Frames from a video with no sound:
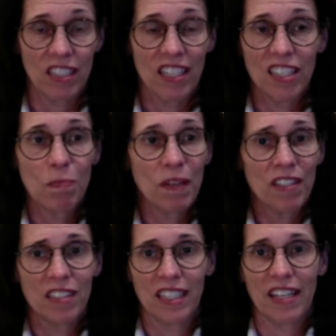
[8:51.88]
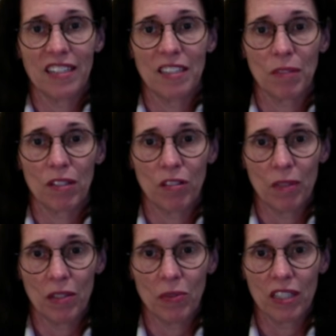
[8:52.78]
it's better to catch them at home
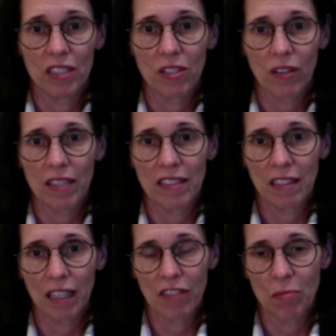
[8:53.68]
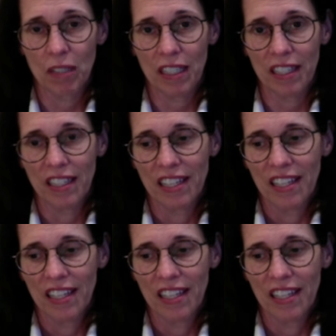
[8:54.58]
anyway. So I tell everybody